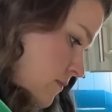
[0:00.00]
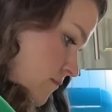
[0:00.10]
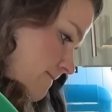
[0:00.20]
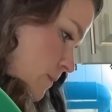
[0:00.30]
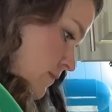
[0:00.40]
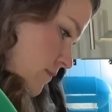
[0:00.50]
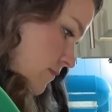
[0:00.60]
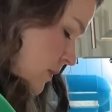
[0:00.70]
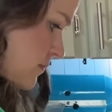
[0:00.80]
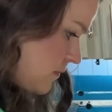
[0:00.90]
each side because
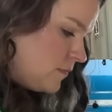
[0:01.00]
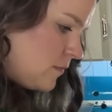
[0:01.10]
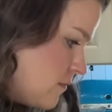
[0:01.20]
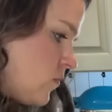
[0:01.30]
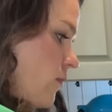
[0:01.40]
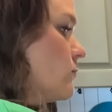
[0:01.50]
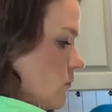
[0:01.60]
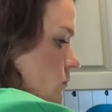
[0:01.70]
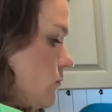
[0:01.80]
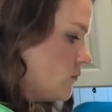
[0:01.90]
I usually do
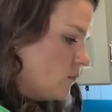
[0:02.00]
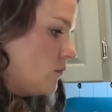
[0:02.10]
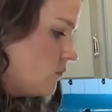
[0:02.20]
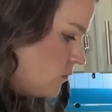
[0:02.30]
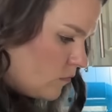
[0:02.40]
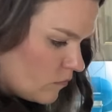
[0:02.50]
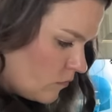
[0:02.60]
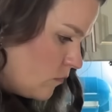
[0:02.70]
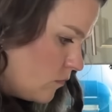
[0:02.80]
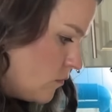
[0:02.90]
multiple different
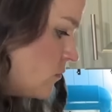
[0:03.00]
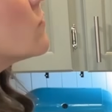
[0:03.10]
ribbons.